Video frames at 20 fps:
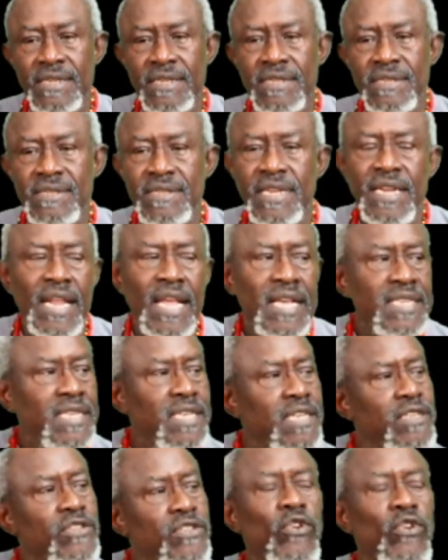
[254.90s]
Then I see
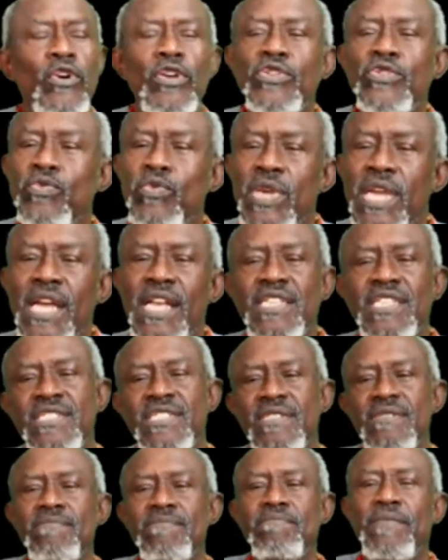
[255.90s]
George Weah's
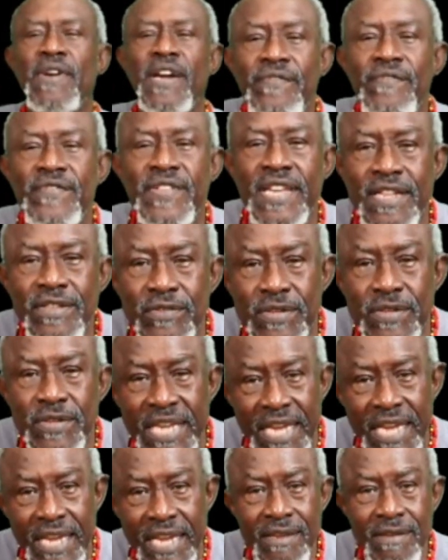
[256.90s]
birthday
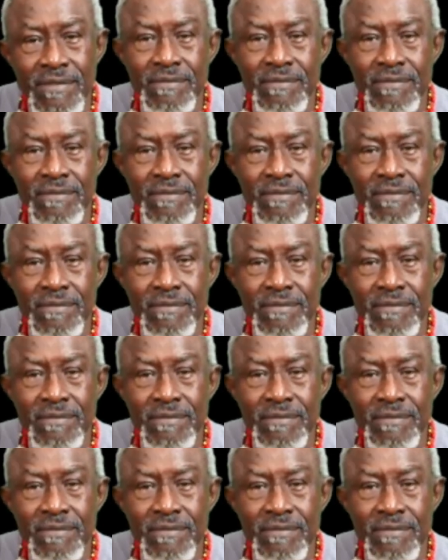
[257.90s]
today.